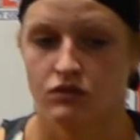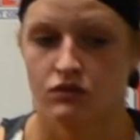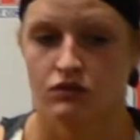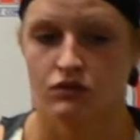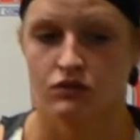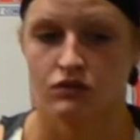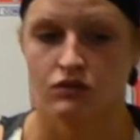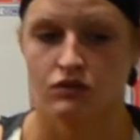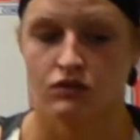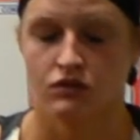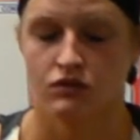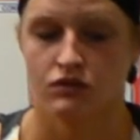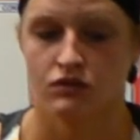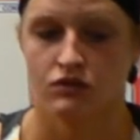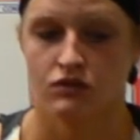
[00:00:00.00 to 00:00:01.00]

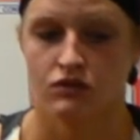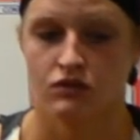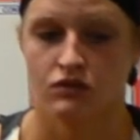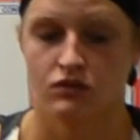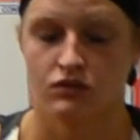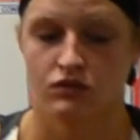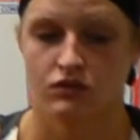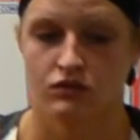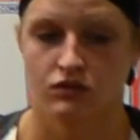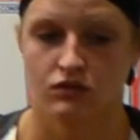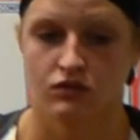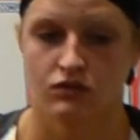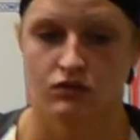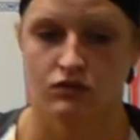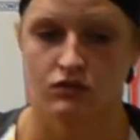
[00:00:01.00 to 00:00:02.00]

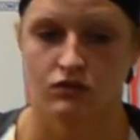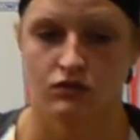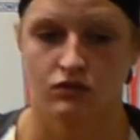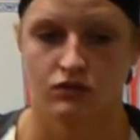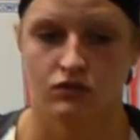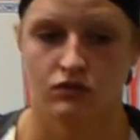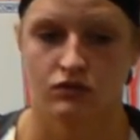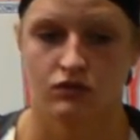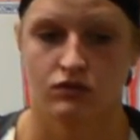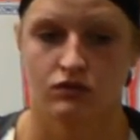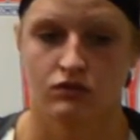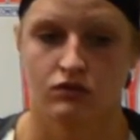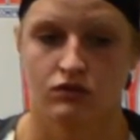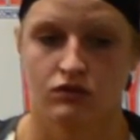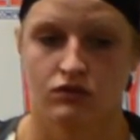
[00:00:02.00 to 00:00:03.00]

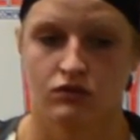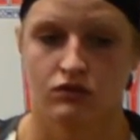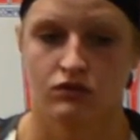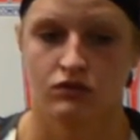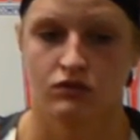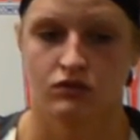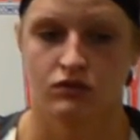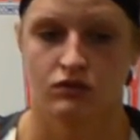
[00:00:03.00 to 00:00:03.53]
This person isn't speaking.